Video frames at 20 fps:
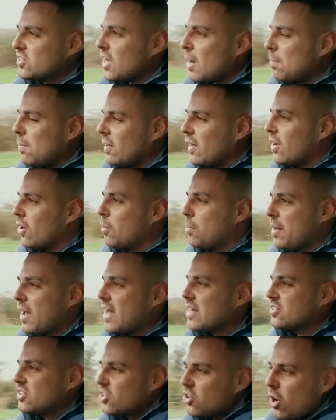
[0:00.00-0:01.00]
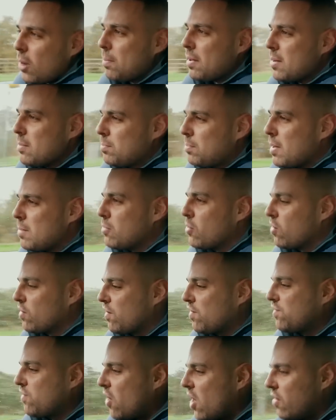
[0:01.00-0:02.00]
up a little bit, so you've got a bit more
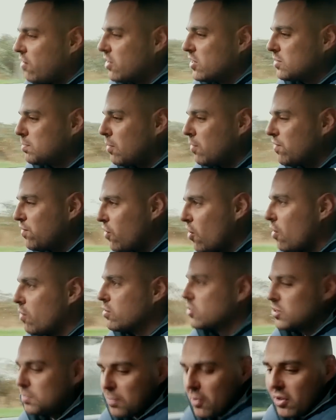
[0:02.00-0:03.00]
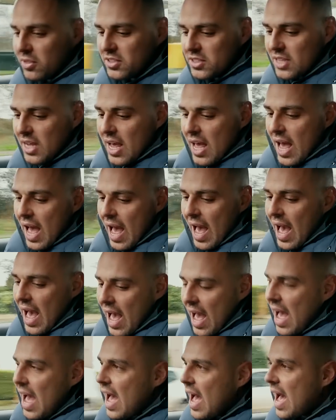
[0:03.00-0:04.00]
of a fiery throttle response,
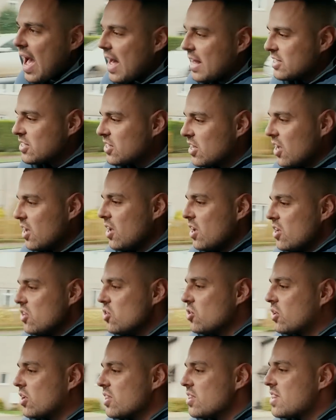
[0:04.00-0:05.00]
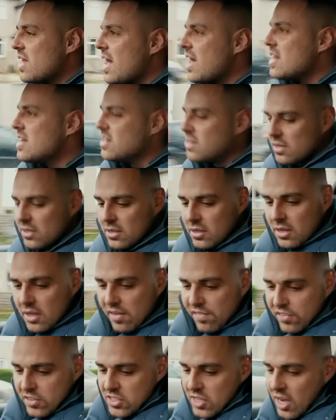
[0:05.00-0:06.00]
and you can then,
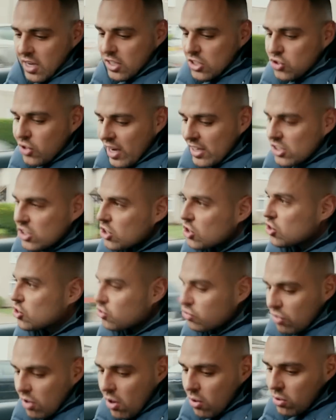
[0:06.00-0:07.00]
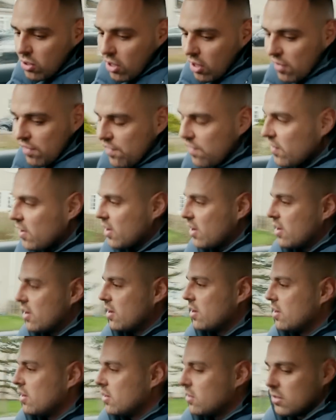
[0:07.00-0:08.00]
if you turn the traction control off,
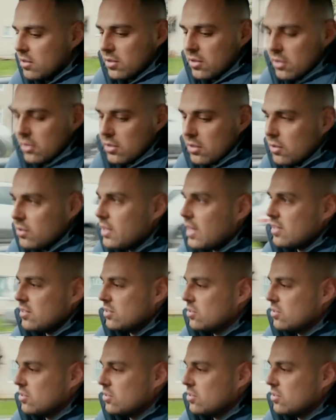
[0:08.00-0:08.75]
oh, that's